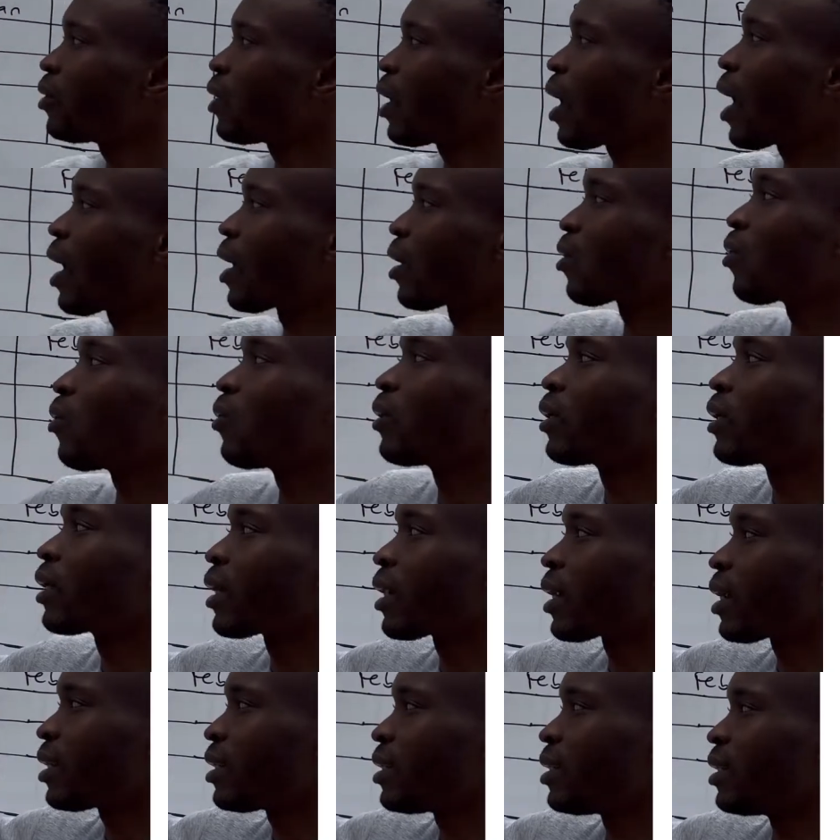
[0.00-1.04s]
are on
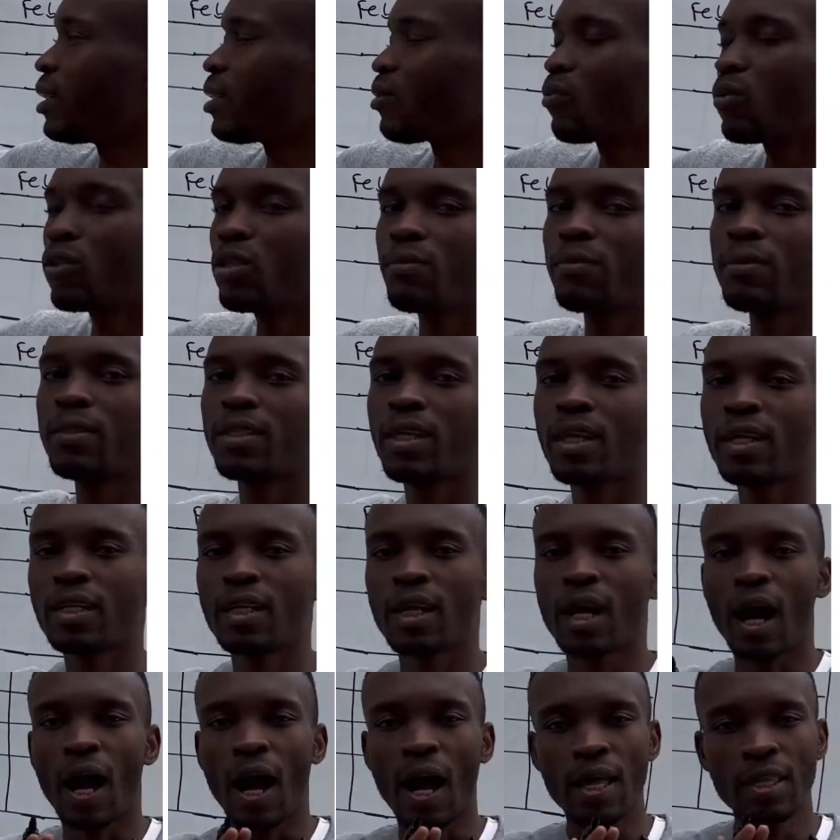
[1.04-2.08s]
credit, which means that
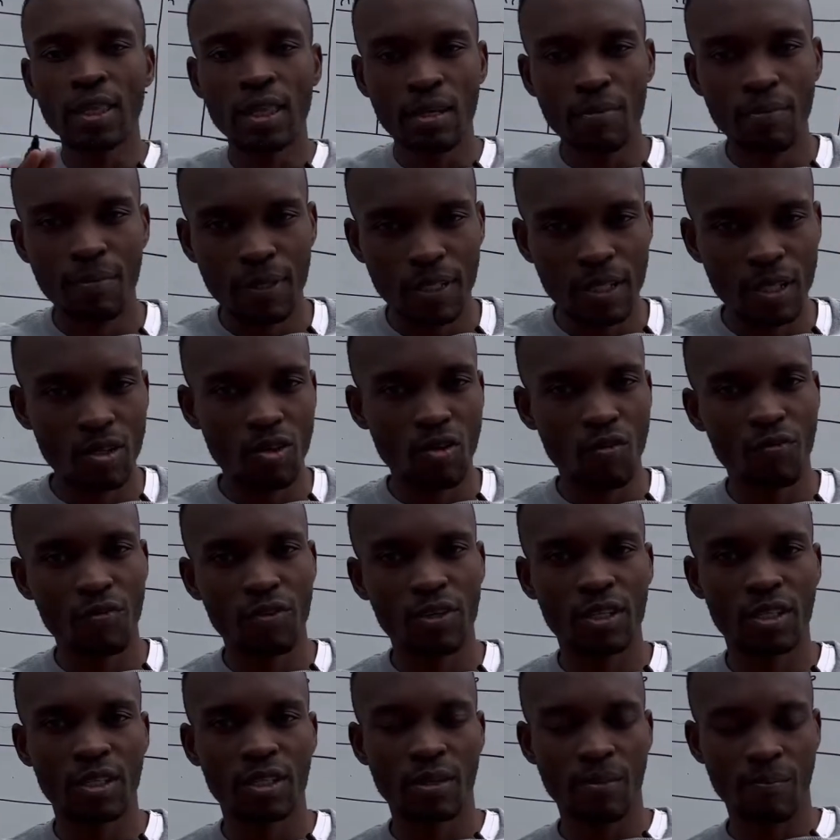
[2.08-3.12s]
100% of
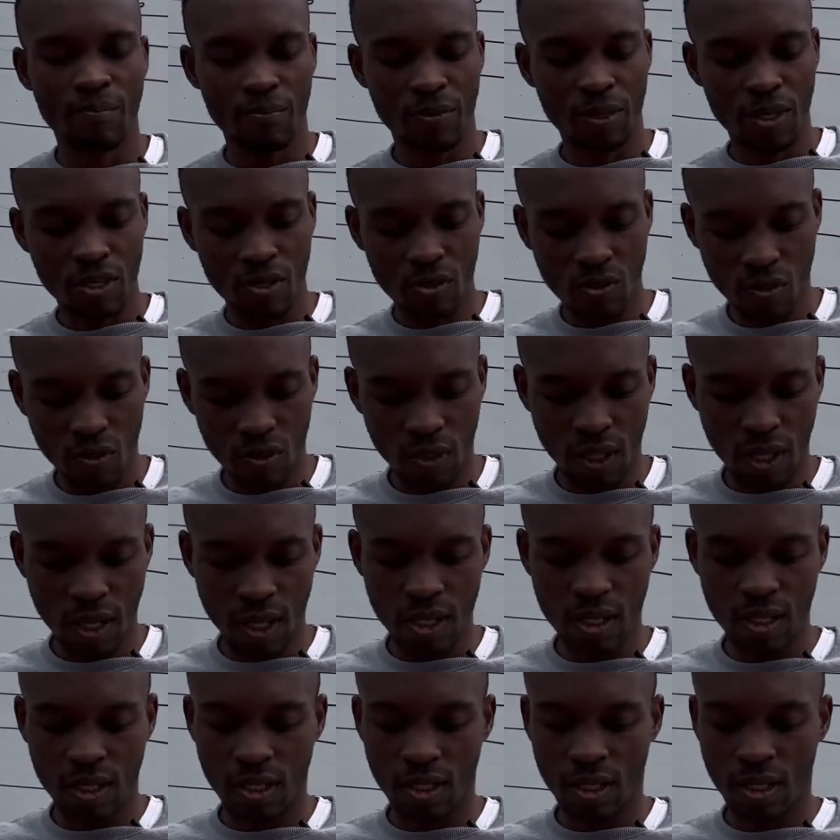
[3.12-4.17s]
it is on
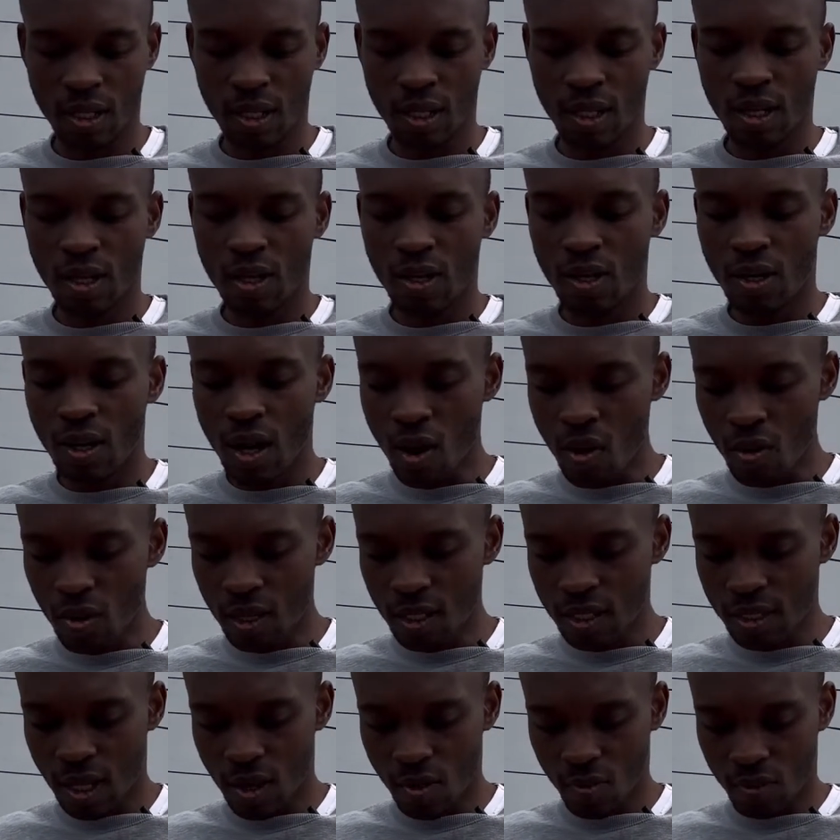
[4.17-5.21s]
credit. Now
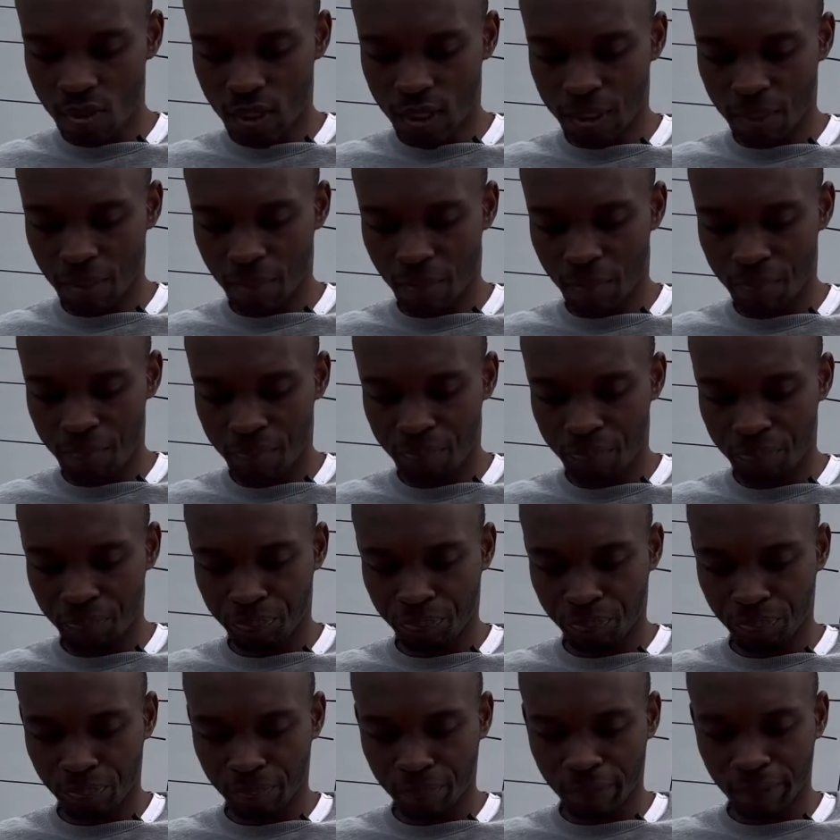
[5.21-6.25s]
let's calculate.
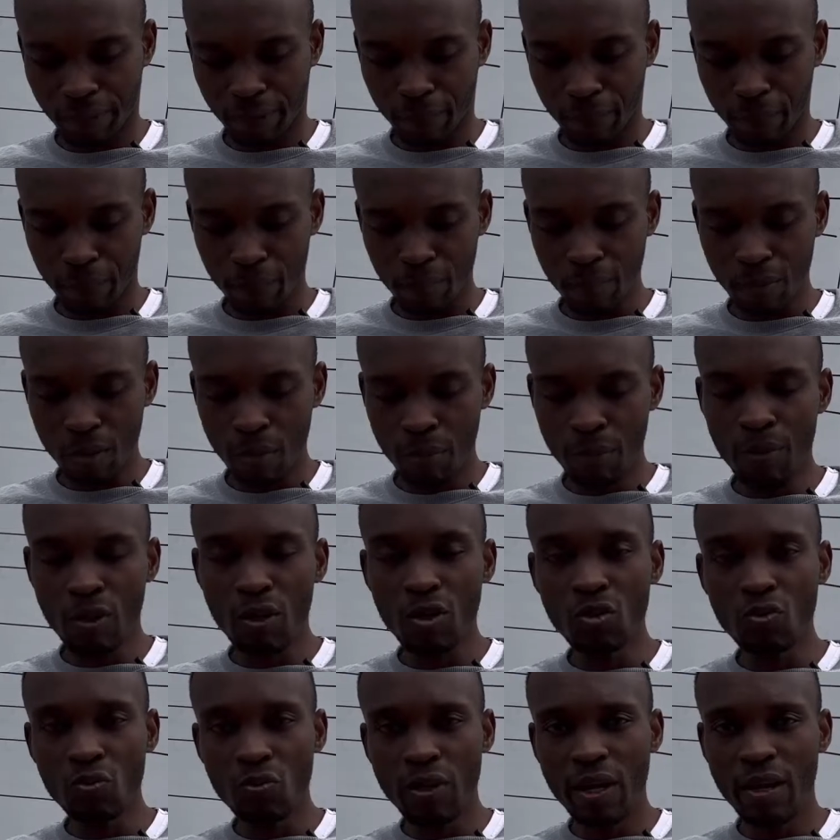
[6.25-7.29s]

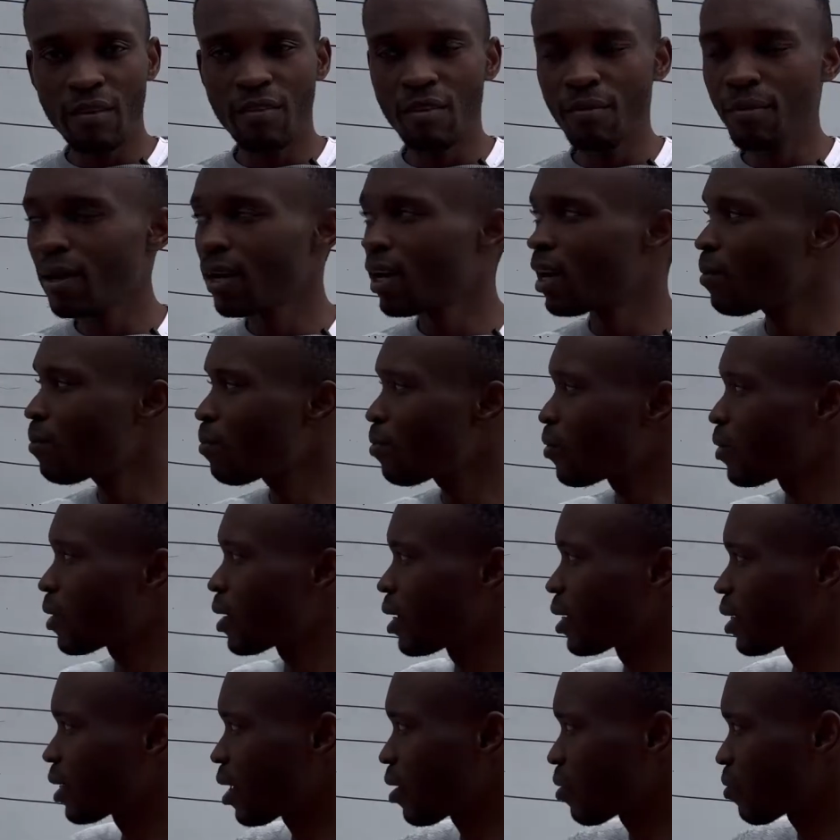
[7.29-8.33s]
Because we have a markup, we
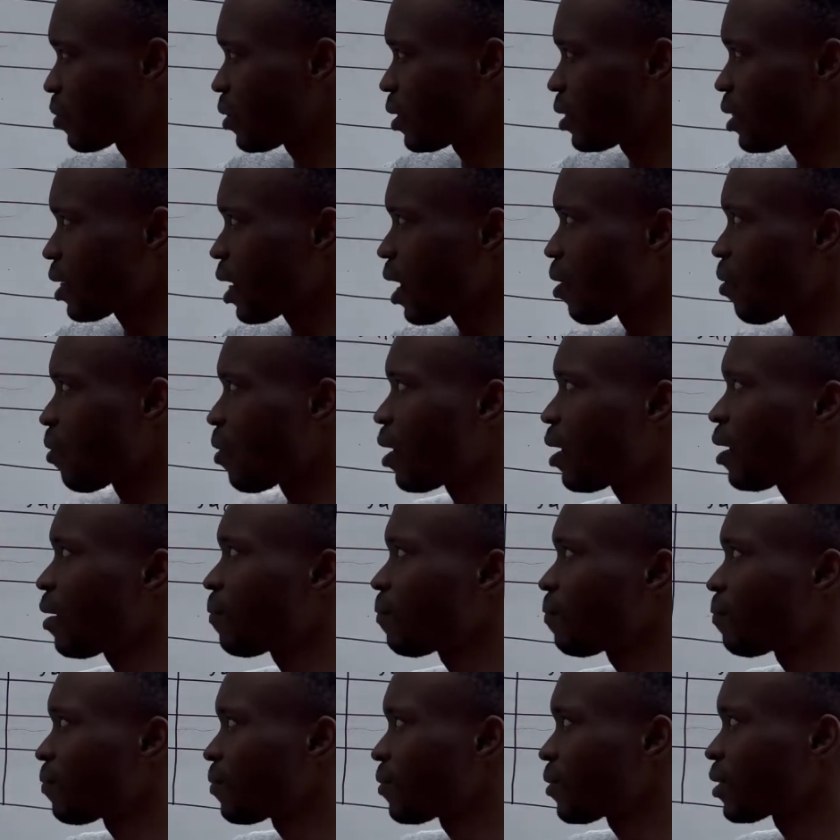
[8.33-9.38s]
can calculate our
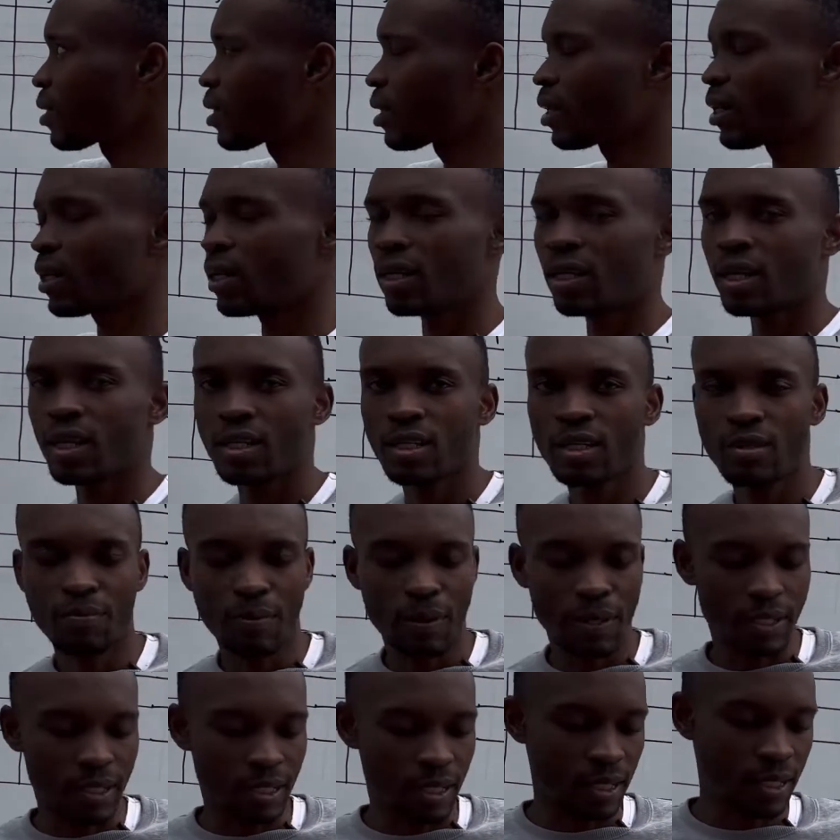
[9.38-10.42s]
credit
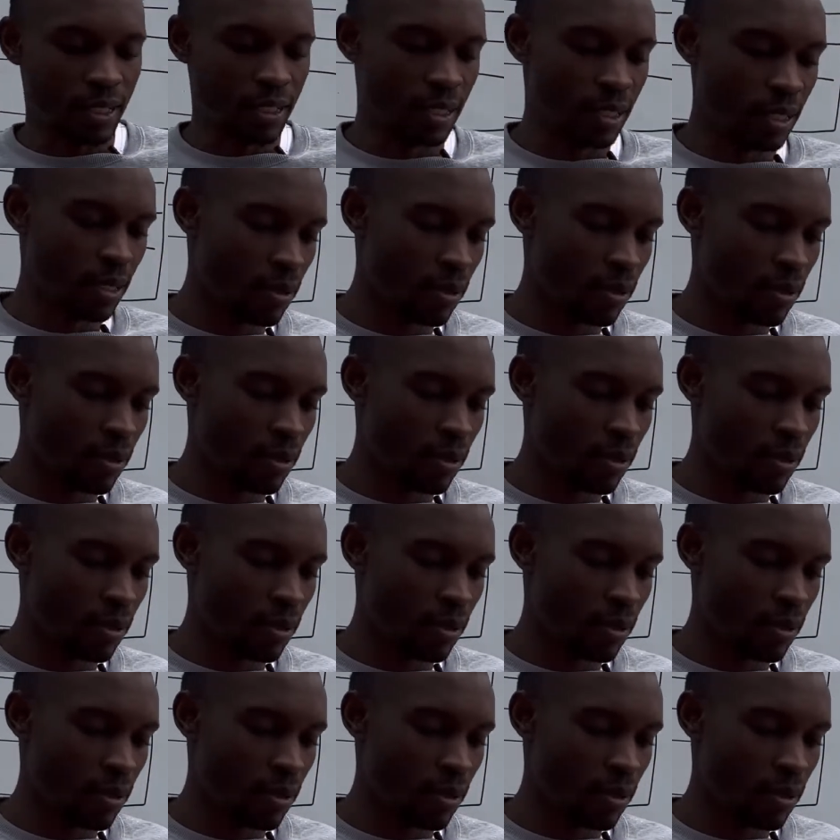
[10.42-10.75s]
purchase,